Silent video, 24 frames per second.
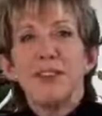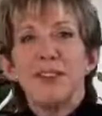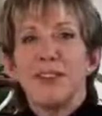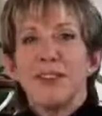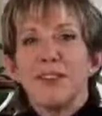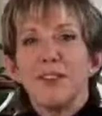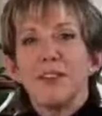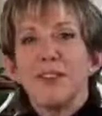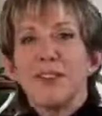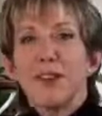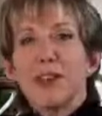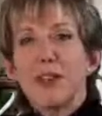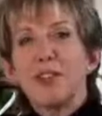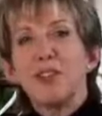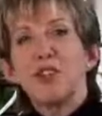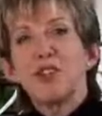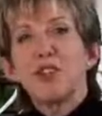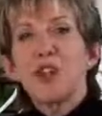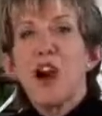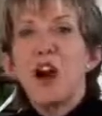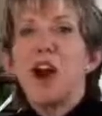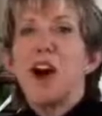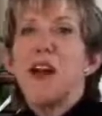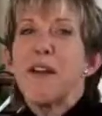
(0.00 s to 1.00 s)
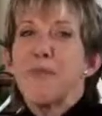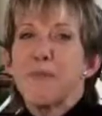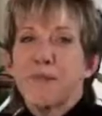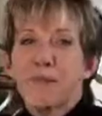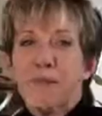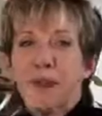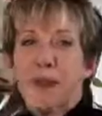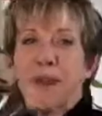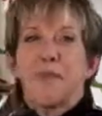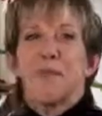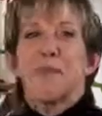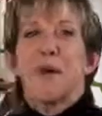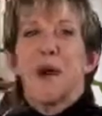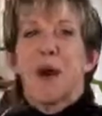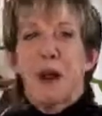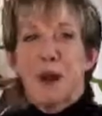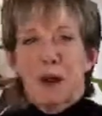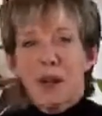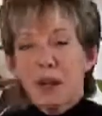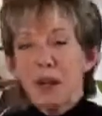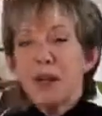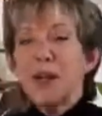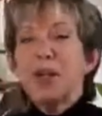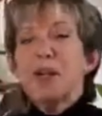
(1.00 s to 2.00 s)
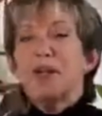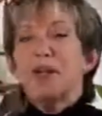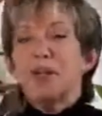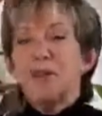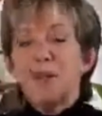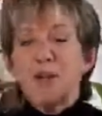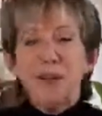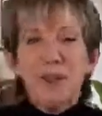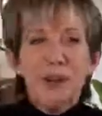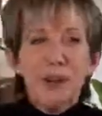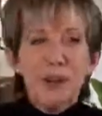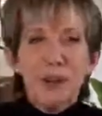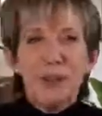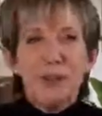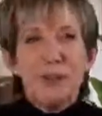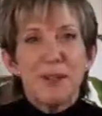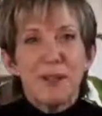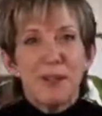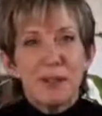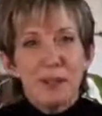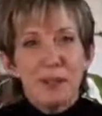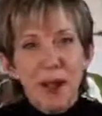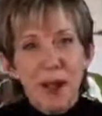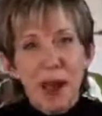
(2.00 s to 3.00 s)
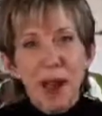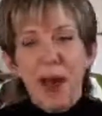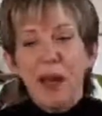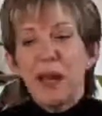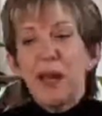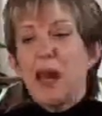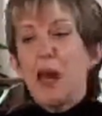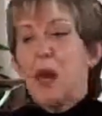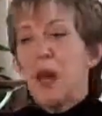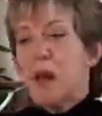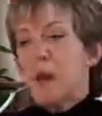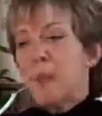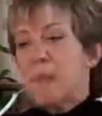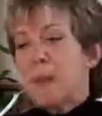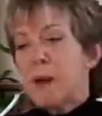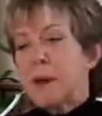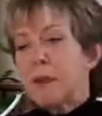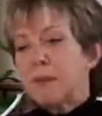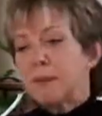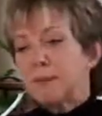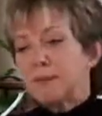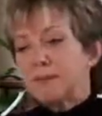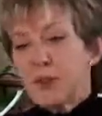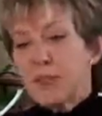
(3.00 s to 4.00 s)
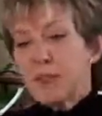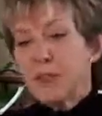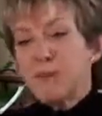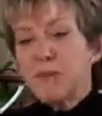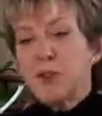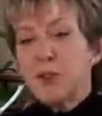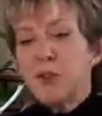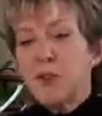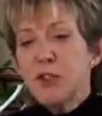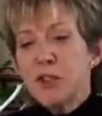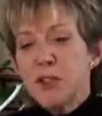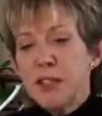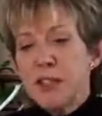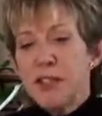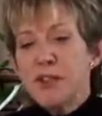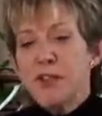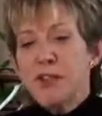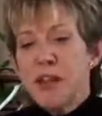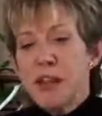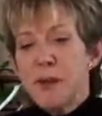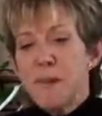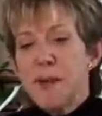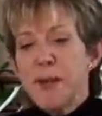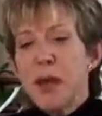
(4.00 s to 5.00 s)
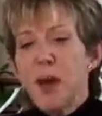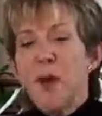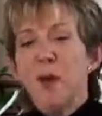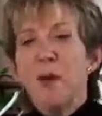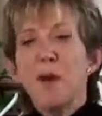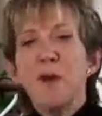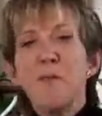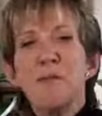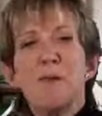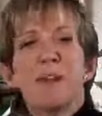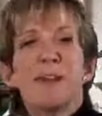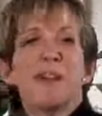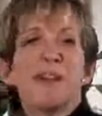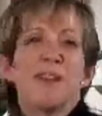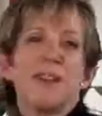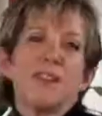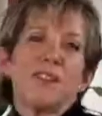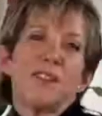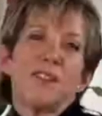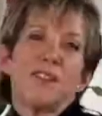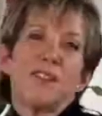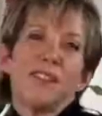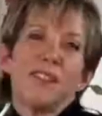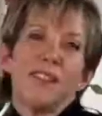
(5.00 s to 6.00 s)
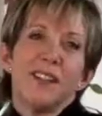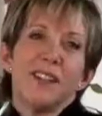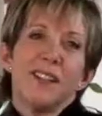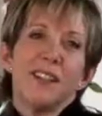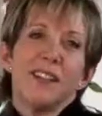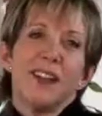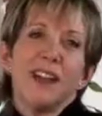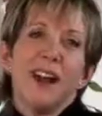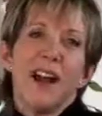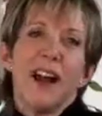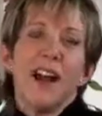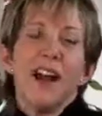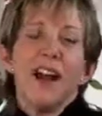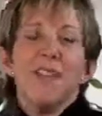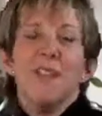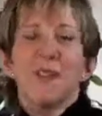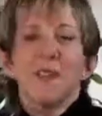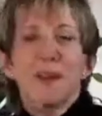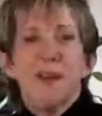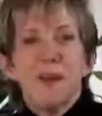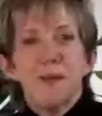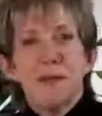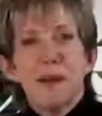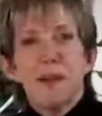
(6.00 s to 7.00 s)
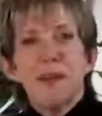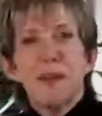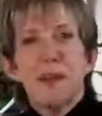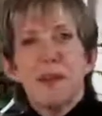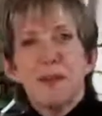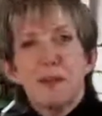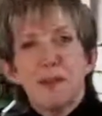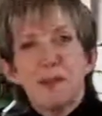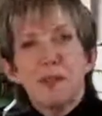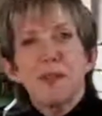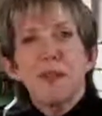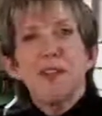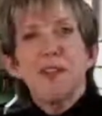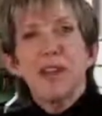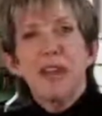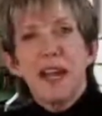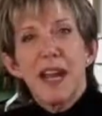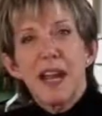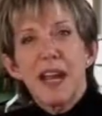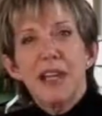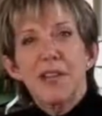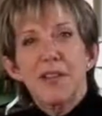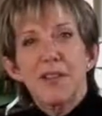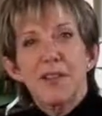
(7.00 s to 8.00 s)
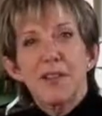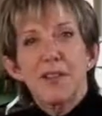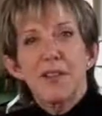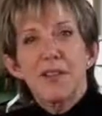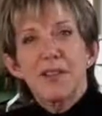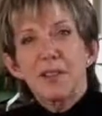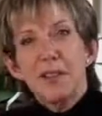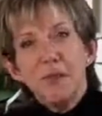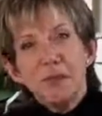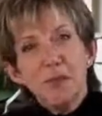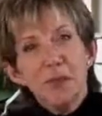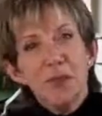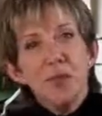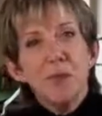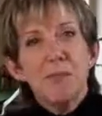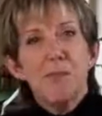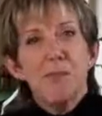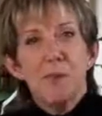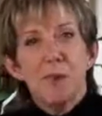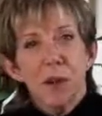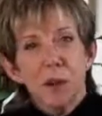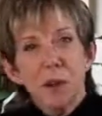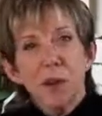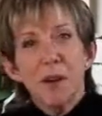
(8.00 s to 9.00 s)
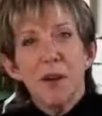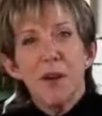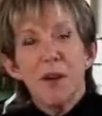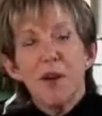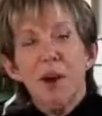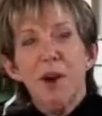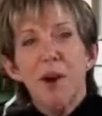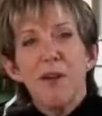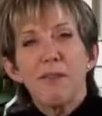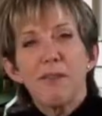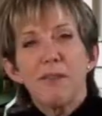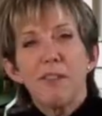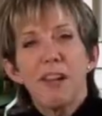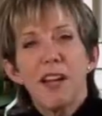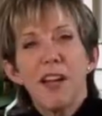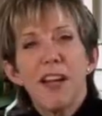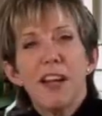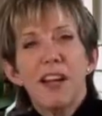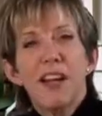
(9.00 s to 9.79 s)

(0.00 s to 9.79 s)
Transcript: be there. It's like a time vampire, so don't let it do that. But if you see a name and go, oh my gosh, I haven't thought about that person in ages, don't just blow it off.